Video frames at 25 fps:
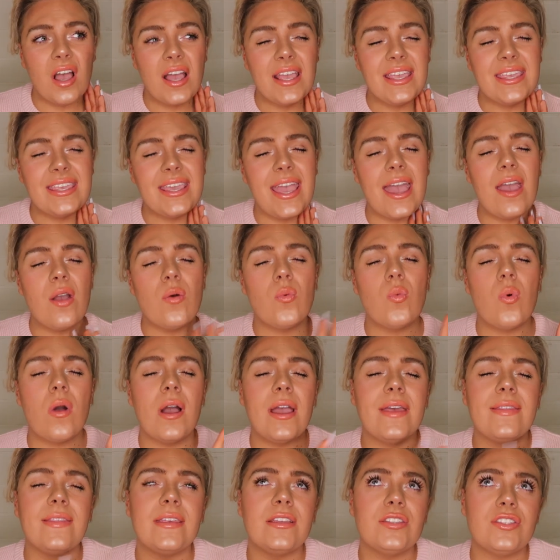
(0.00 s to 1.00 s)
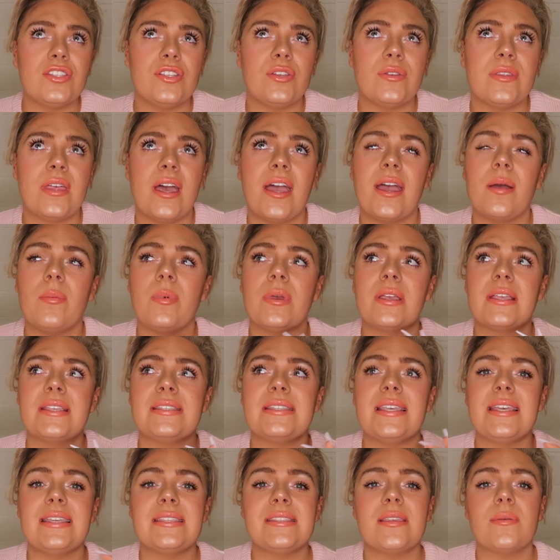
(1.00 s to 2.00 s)
I get why they do that
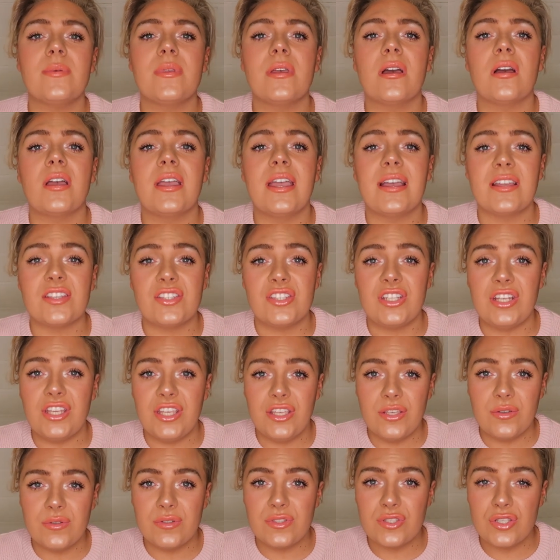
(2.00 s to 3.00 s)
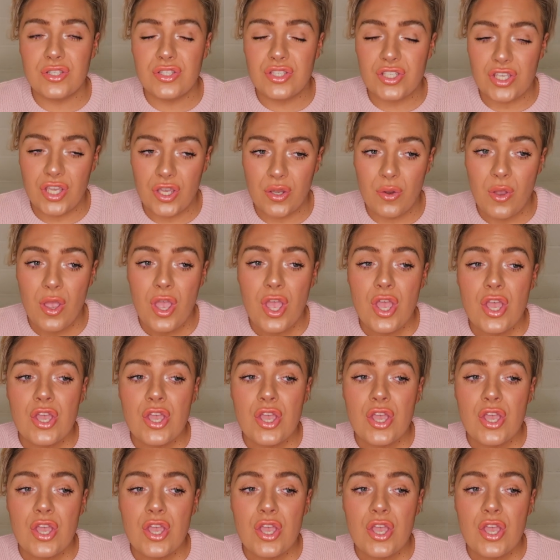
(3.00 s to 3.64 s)
because it is something I actually used to do.